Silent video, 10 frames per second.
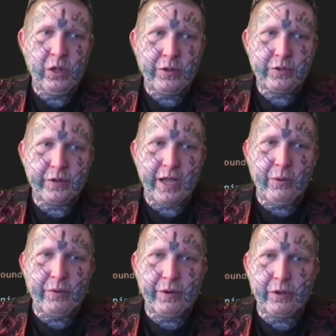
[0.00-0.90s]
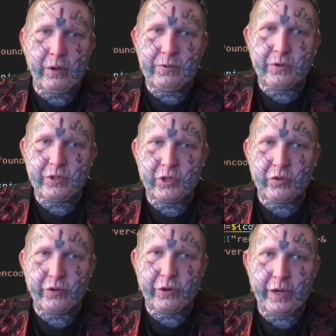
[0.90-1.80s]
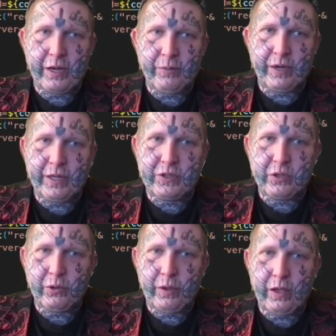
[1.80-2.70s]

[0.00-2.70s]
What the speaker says: So now we want to go up to our server, and we need to